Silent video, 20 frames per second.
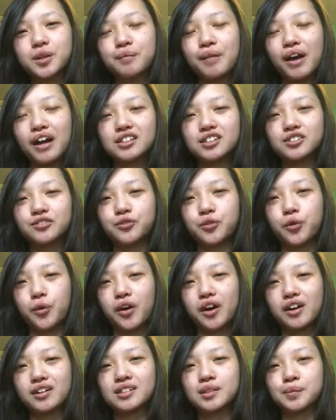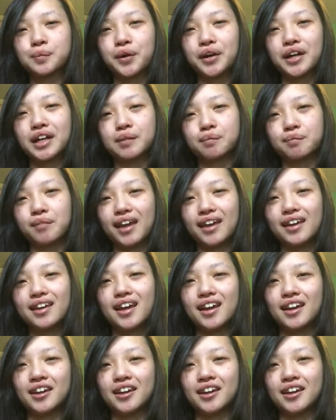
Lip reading: much for supporting me